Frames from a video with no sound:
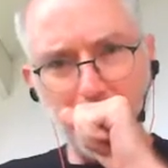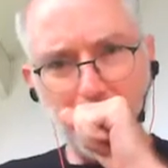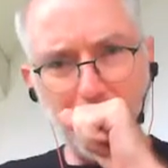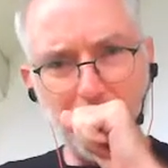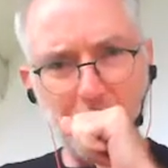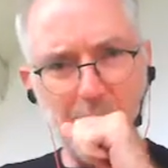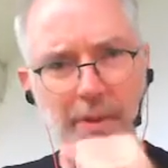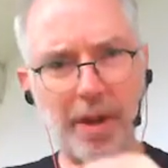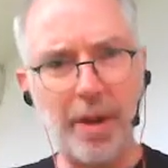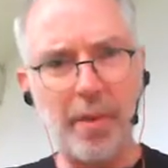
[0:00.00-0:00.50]

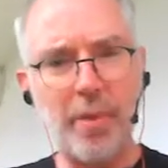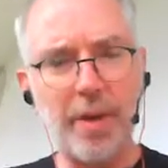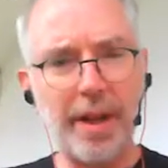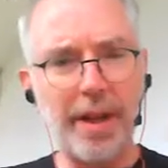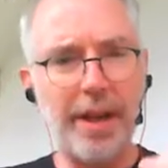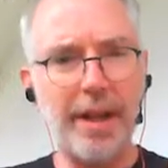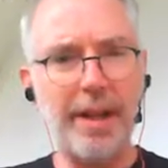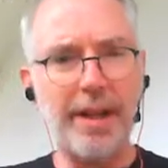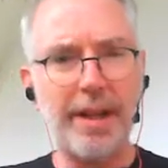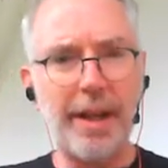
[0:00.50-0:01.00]
so I want
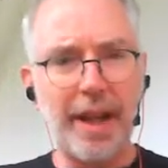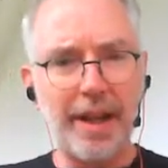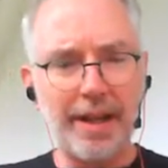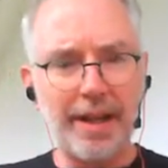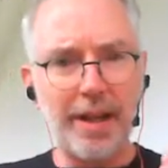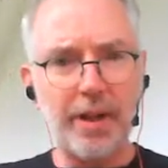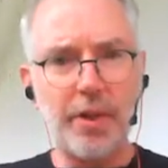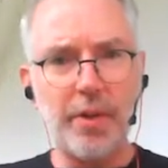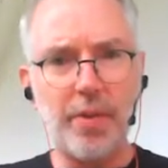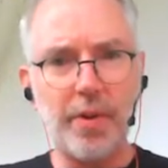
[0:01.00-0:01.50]
to
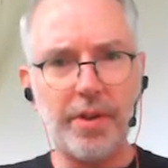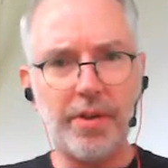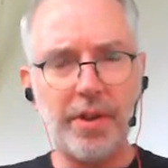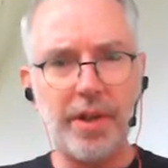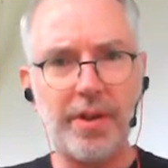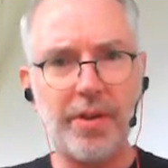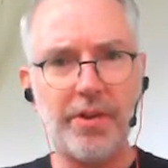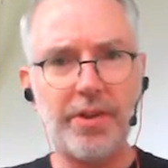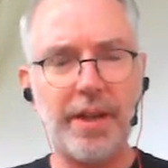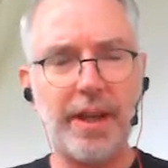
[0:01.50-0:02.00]
again get you
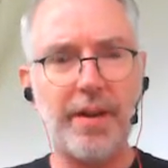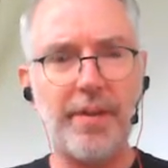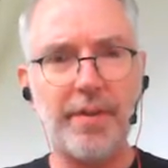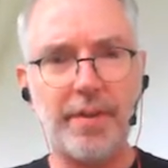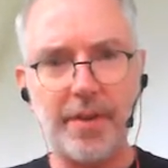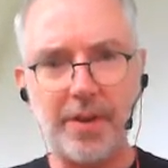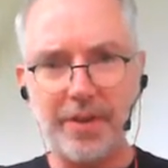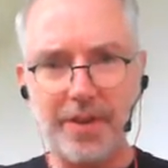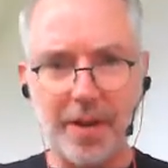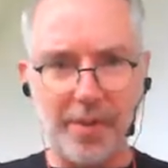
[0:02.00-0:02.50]
to understand
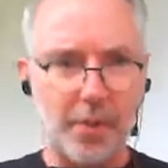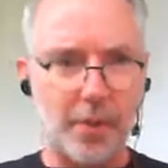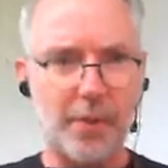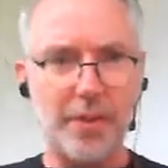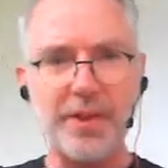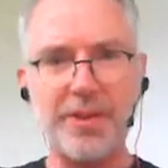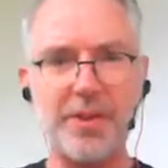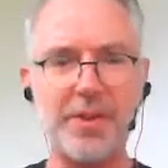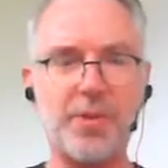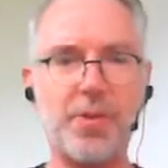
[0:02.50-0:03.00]
there's several
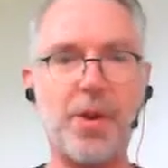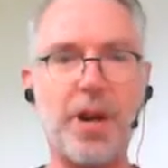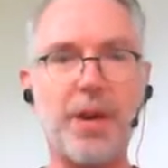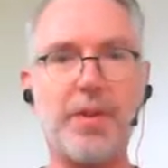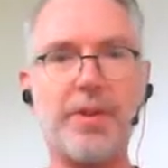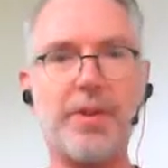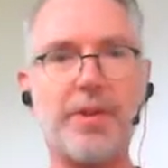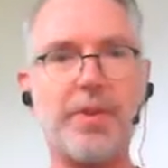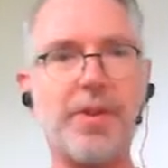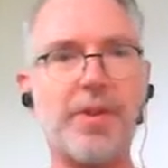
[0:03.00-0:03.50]
reasons why
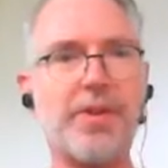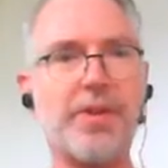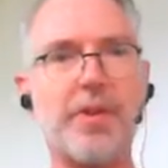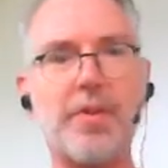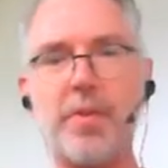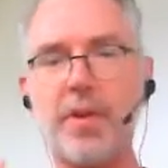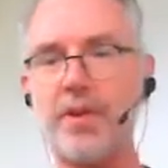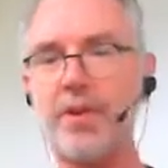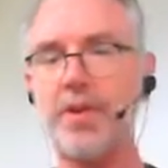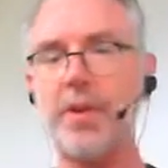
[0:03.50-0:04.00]
we do this
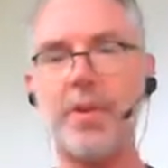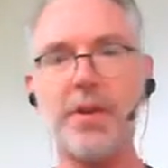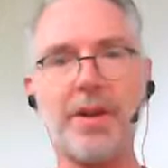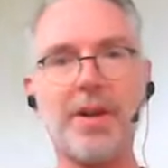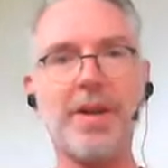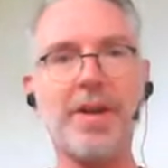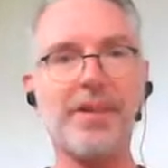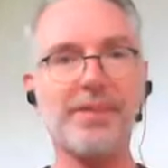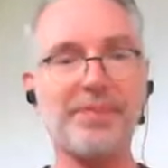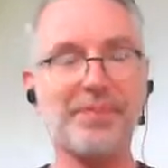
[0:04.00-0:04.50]
and what's
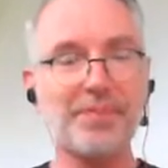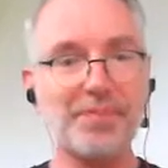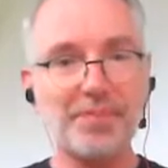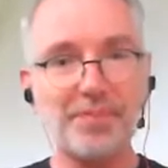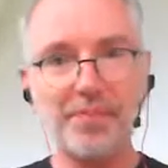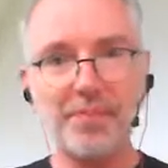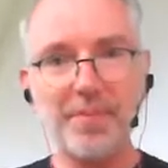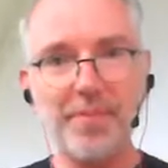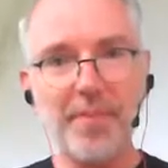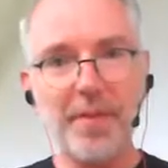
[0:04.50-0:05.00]
going on.
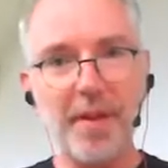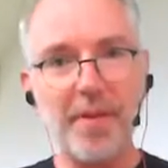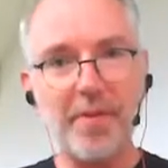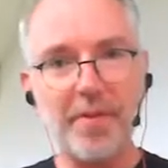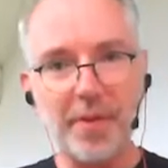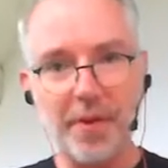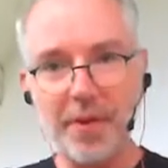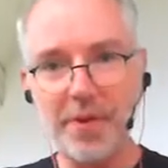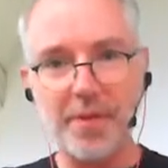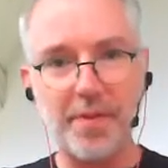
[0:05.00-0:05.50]

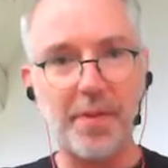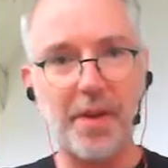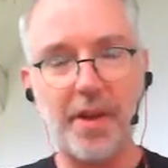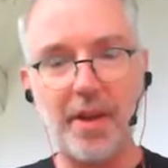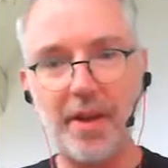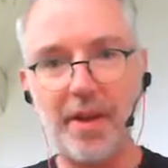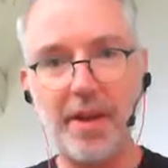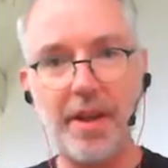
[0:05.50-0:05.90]
First of all,